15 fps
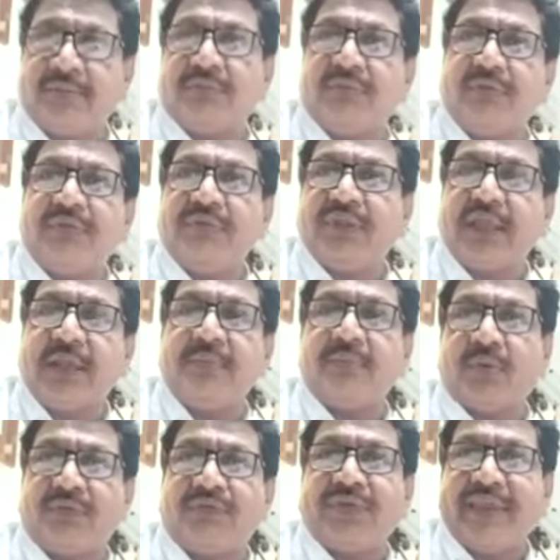with them
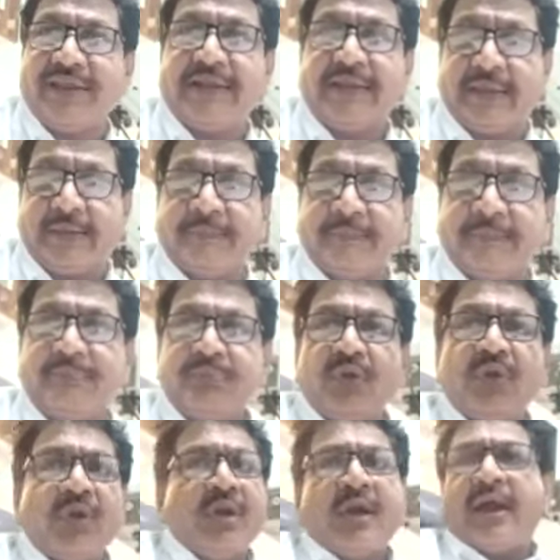of ENT.
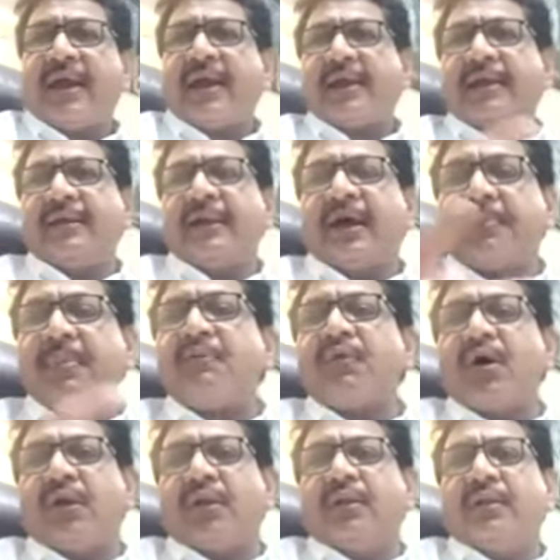And above
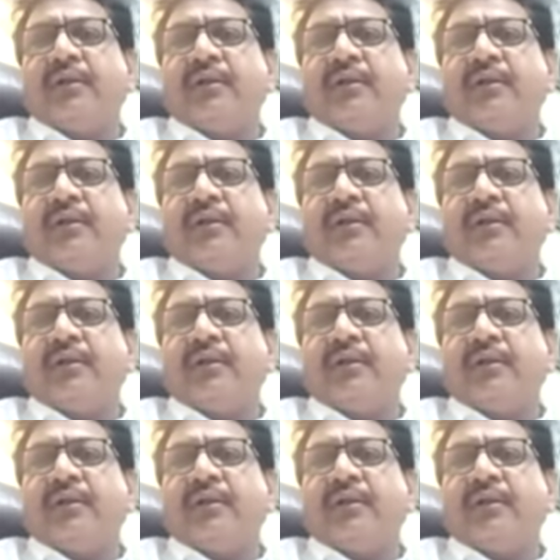all,